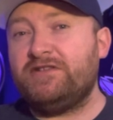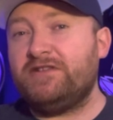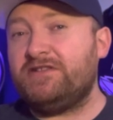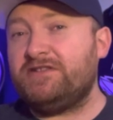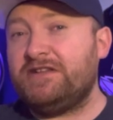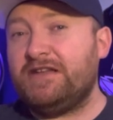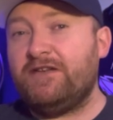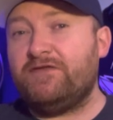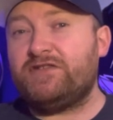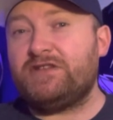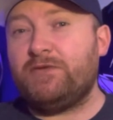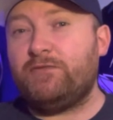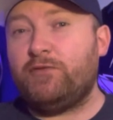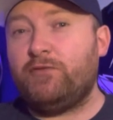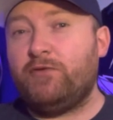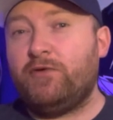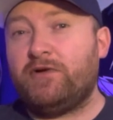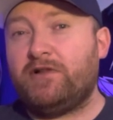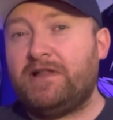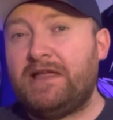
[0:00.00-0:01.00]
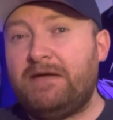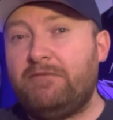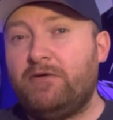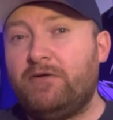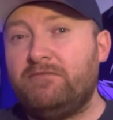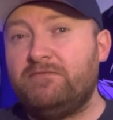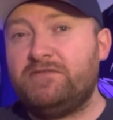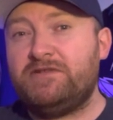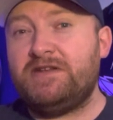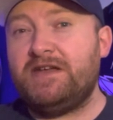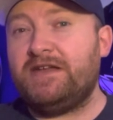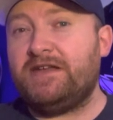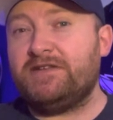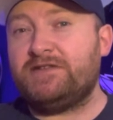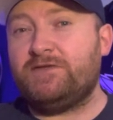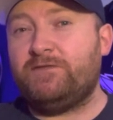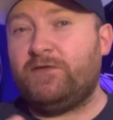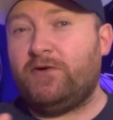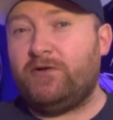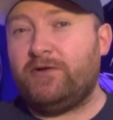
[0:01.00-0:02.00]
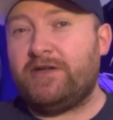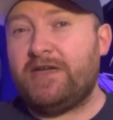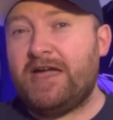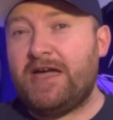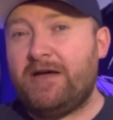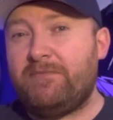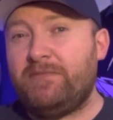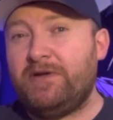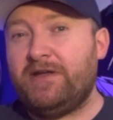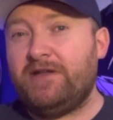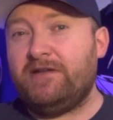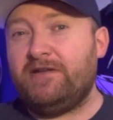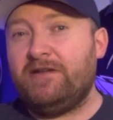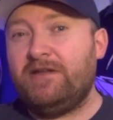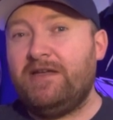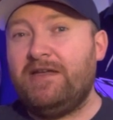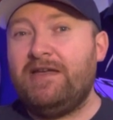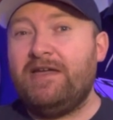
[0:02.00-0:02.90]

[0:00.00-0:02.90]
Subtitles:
to see if someone will claim him, take his full cap hit.